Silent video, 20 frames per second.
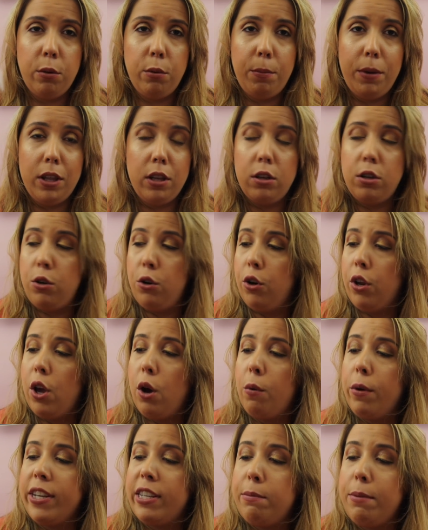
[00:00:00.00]
it would be the
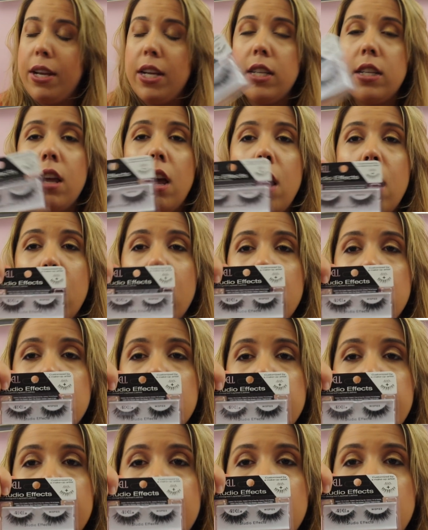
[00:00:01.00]
Studio Wispies,
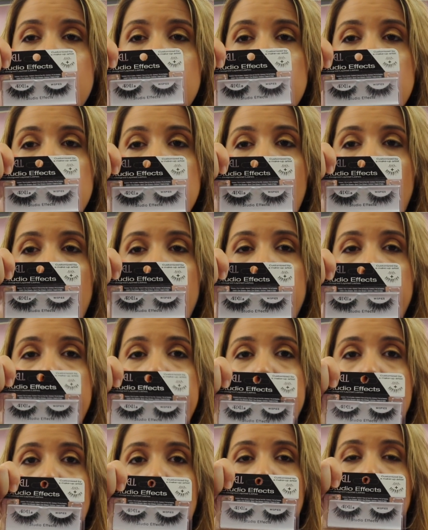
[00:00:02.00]
just because they're so
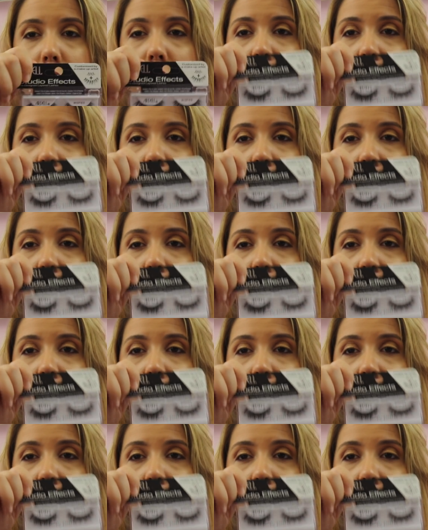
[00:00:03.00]
full.